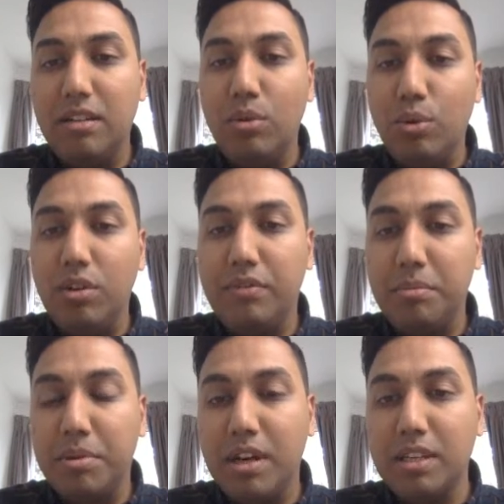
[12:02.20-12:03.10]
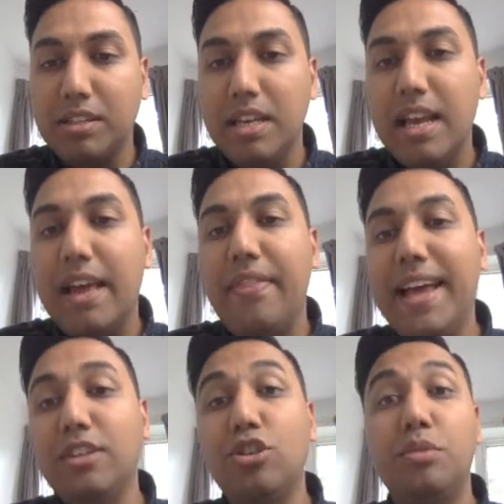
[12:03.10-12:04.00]
all of your products. And
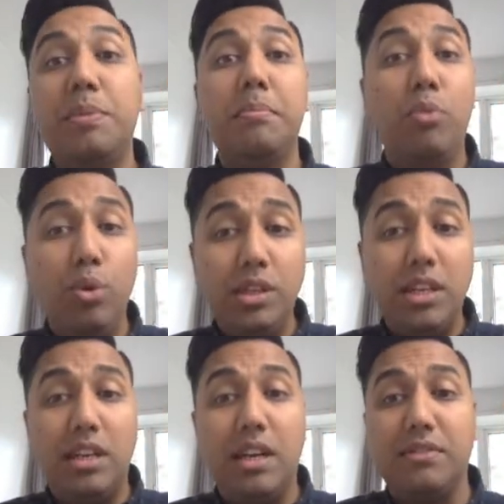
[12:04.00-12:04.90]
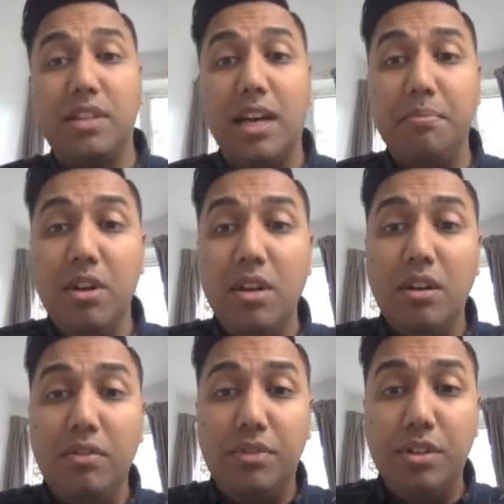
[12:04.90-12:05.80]
that should be more than enough time
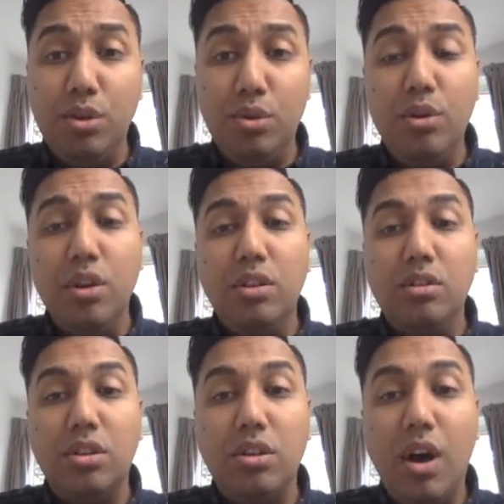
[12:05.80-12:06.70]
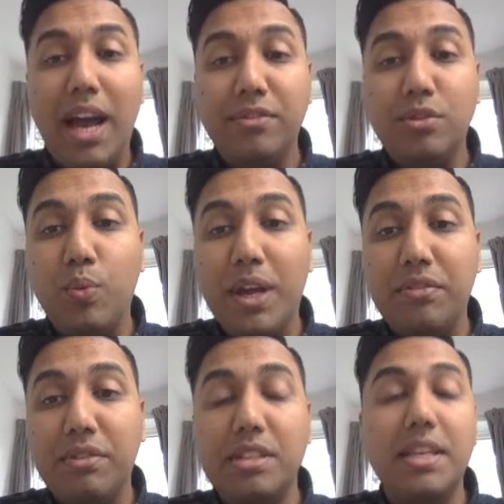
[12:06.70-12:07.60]
for you to not have to wait
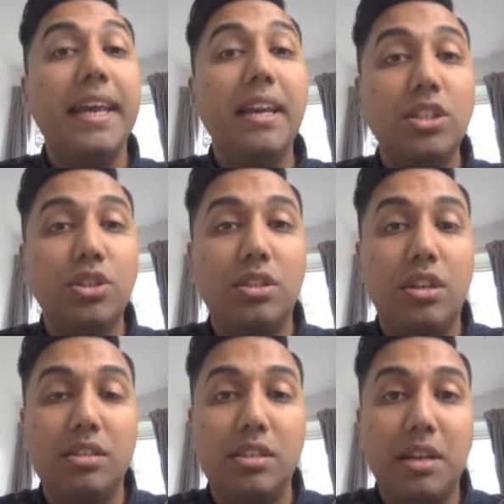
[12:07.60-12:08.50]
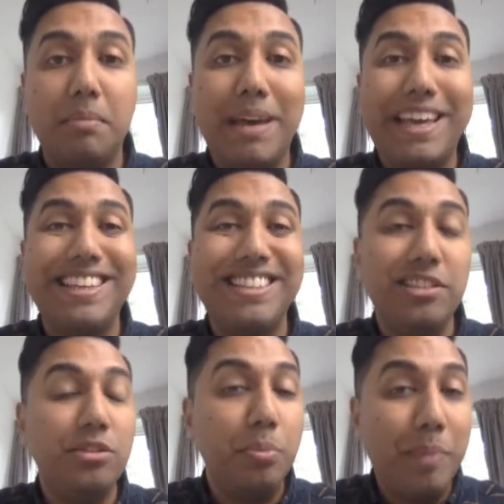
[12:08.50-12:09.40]
for this $800 to come back
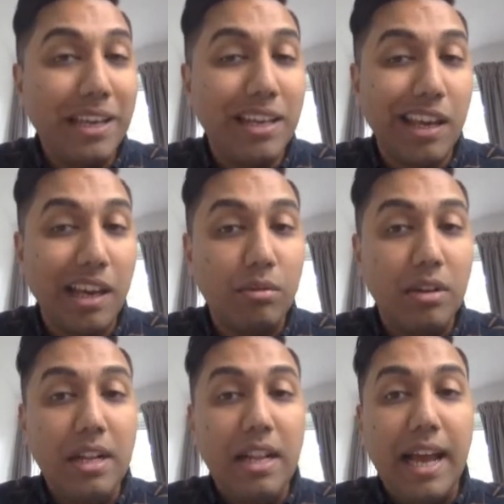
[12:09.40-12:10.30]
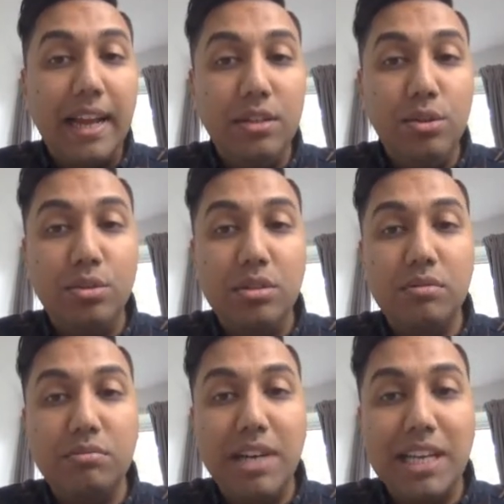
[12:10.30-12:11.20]
into your bank account and use
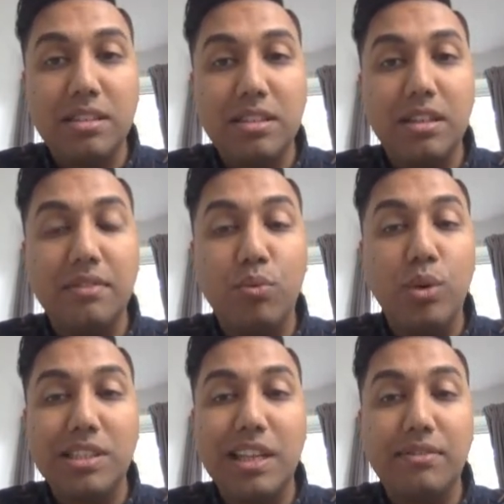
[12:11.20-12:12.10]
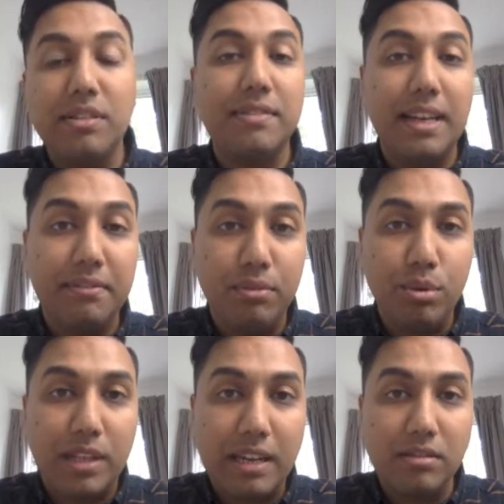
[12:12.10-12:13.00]
the rest of what's left of that
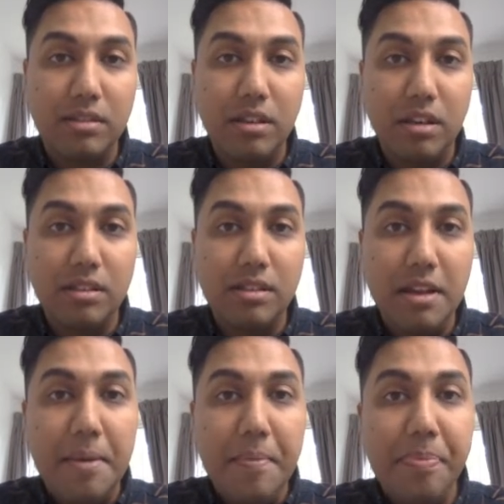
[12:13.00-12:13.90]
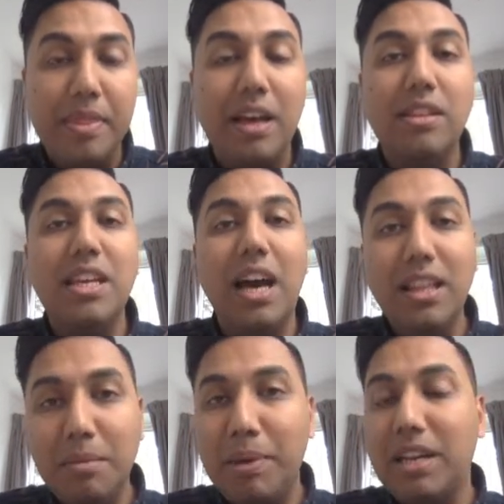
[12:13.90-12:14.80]
$4,000. Now, the
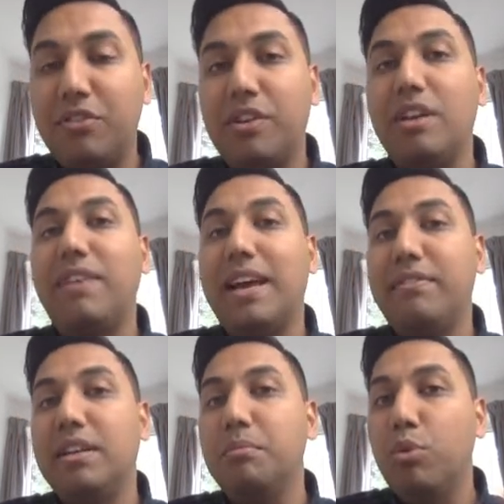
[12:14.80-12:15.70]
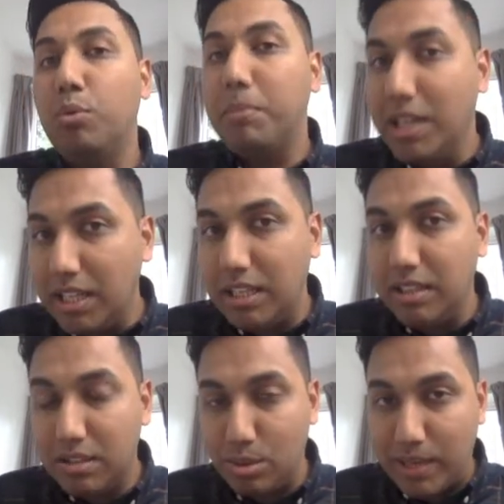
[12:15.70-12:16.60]
other benefit of having more money
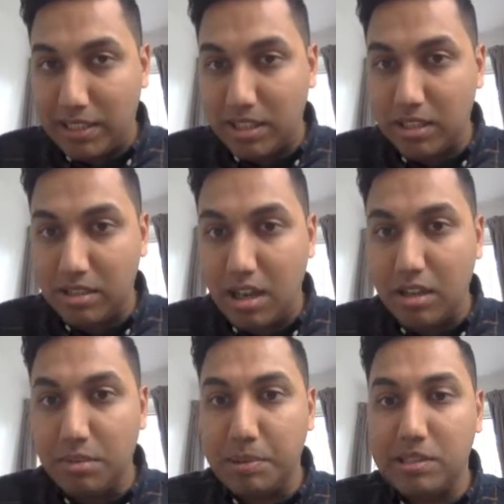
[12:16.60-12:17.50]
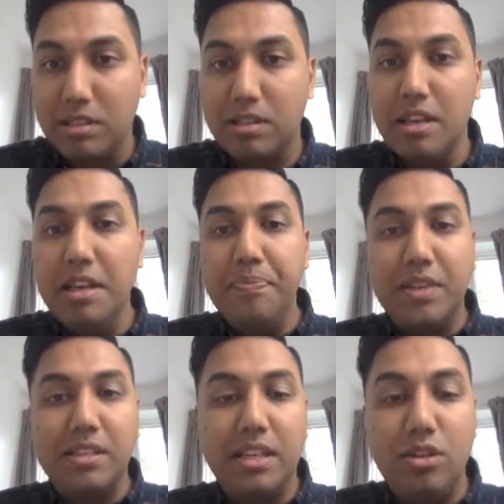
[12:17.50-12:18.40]
to actually start your business
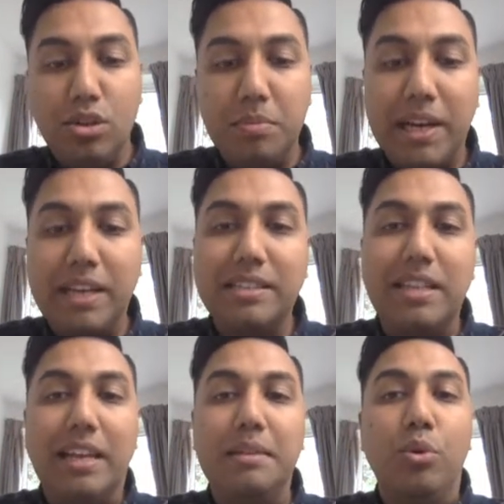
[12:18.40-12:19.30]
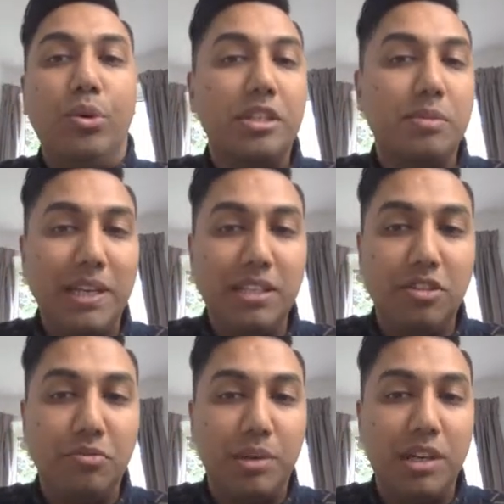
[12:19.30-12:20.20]
is that you could buy a slightly more
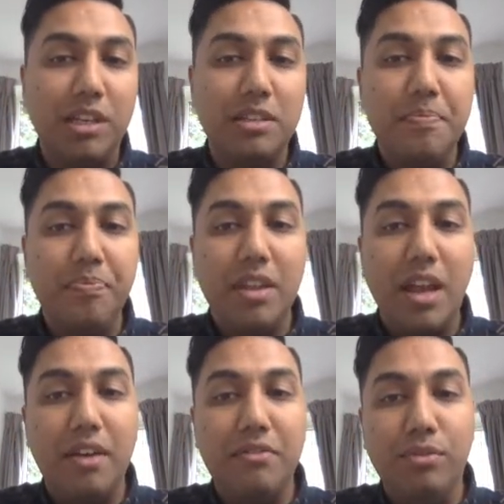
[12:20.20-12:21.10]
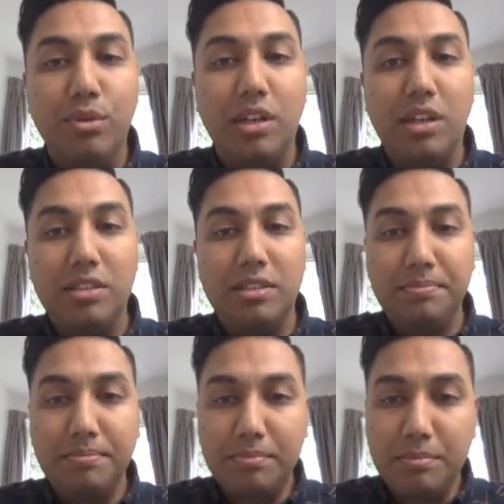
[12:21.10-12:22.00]
expensive product at $4
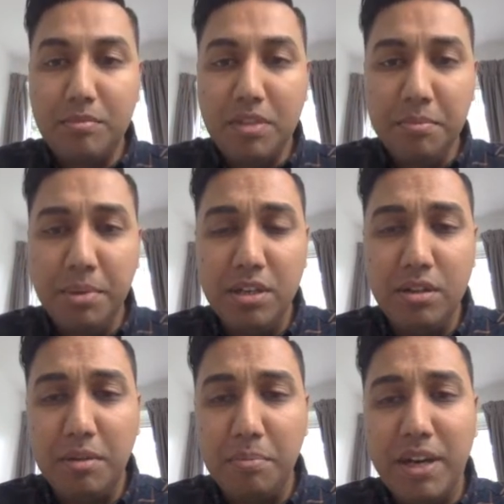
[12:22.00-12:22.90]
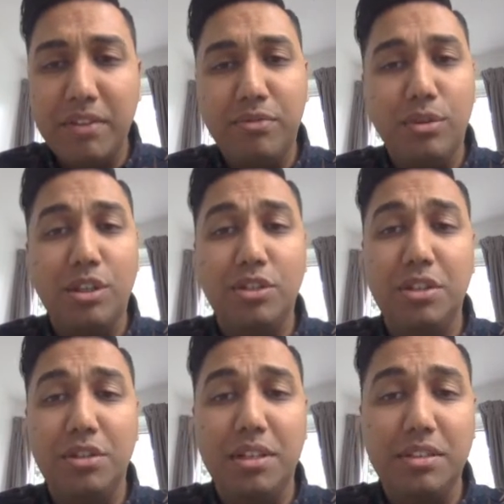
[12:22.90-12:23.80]
per unit, buy
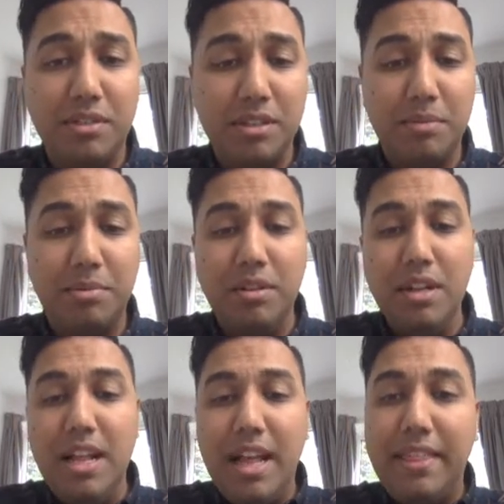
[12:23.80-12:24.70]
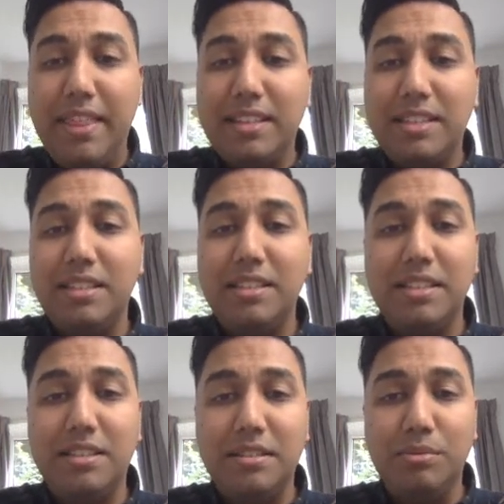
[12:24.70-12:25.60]
400 units, for example, and that turns
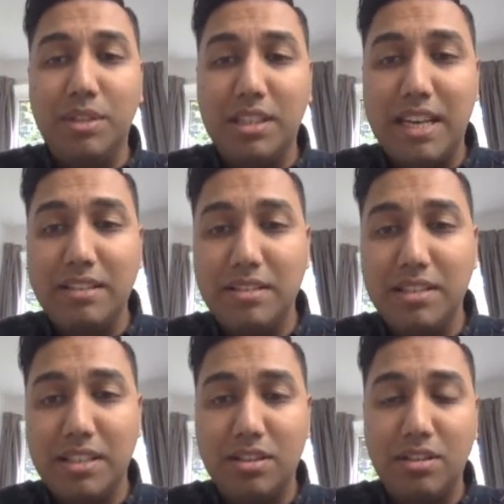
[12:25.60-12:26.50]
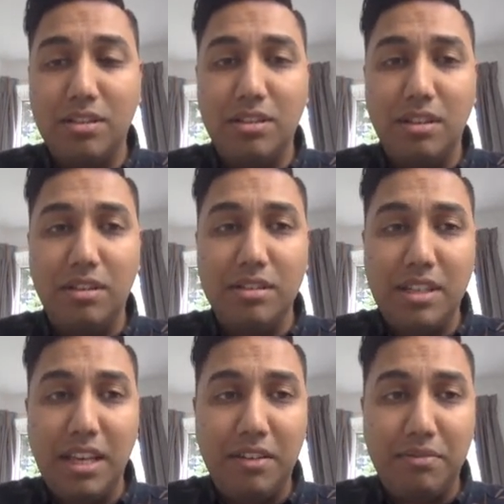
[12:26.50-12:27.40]
into $1,600
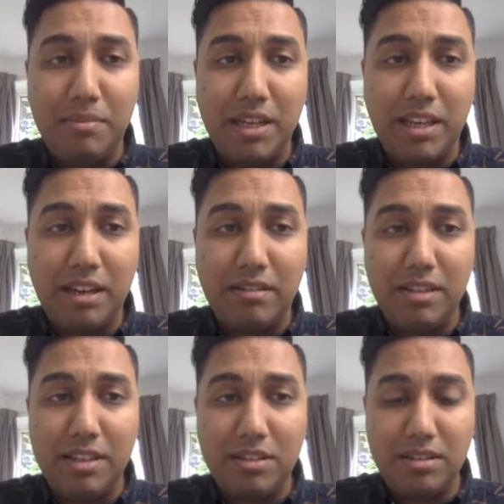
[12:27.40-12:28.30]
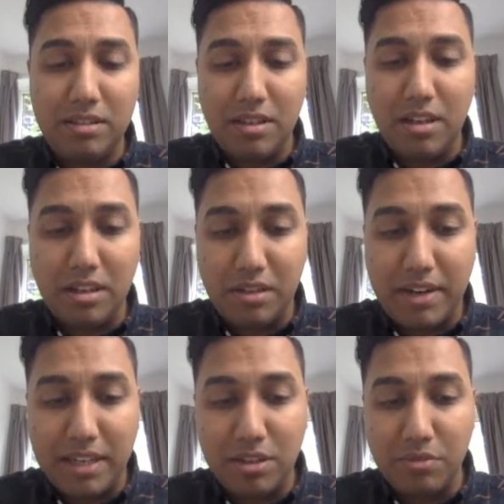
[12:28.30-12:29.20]
if my calculations are
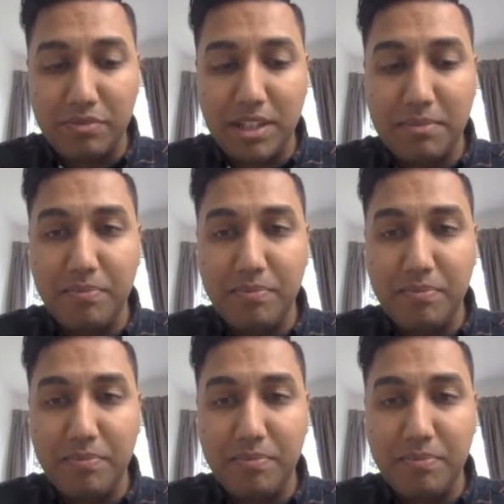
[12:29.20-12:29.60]
correct, hopefully.